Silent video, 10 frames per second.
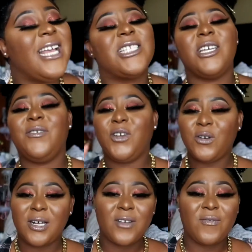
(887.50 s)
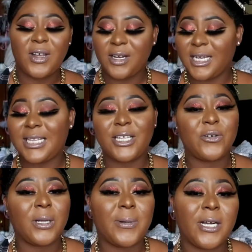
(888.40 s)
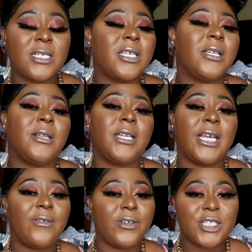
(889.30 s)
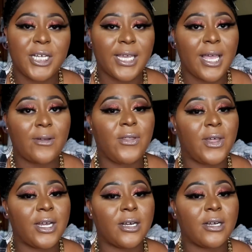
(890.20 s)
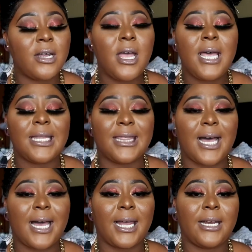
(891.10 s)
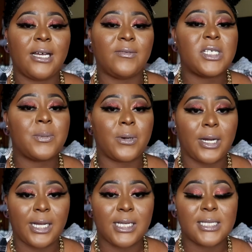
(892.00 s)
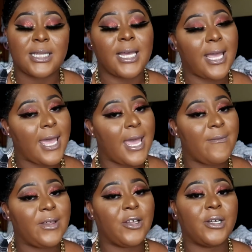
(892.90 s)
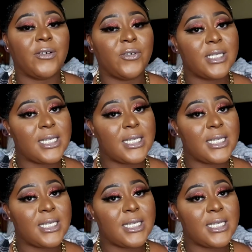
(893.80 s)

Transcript: so if you are a very glittery person definitely check out their line of sprays that they have in their different